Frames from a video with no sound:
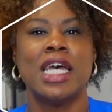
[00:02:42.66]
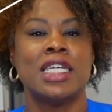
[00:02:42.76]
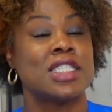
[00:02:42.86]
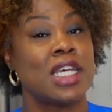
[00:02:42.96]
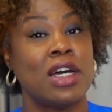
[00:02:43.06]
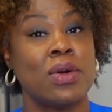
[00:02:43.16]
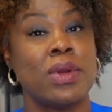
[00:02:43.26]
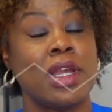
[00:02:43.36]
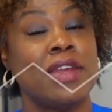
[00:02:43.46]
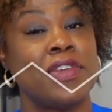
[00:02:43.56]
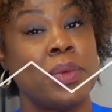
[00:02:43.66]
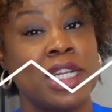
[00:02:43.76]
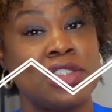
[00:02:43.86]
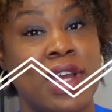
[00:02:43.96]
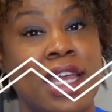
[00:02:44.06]
So if you want
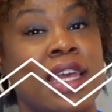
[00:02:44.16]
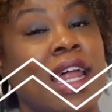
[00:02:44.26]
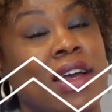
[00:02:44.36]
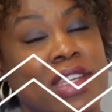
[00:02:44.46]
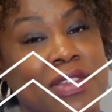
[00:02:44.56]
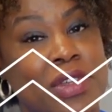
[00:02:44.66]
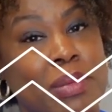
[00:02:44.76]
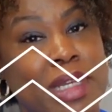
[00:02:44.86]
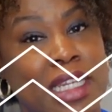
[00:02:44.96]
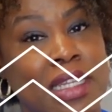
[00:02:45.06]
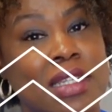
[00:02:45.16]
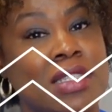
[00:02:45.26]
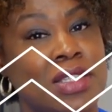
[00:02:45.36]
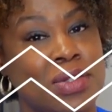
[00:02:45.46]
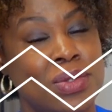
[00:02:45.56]
to try it, I'll give you a minute
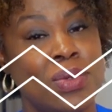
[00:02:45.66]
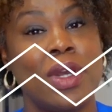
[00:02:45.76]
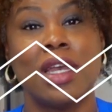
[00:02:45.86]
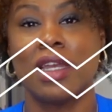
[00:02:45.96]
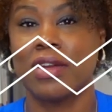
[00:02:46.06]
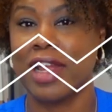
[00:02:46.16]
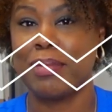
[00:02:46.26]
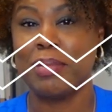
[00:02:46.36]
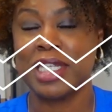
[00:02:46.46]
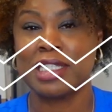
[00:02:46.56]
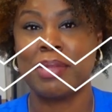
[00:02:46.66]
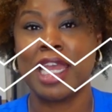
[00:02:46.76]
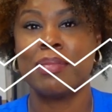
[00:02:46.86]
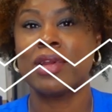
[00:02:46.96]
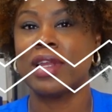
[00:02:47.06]
to grab a piece of
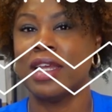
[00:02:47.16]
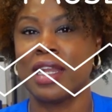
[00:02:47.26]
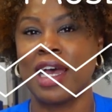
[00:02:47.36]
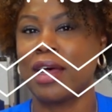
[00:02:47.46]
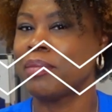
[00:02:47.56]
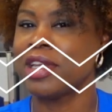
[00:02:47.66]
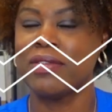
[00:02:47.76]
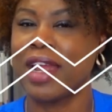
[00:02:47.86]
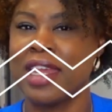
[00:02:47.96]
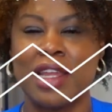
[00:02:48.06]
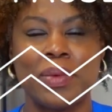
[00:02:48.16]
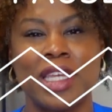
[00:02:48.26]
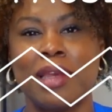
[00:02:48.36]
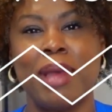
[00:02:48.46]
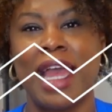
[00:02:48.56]
paper and I'll be right here when
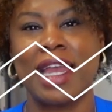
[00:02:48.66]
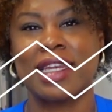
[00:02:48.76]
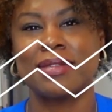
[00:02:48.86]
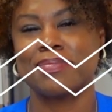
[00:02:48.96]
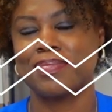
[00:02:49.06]
you get back.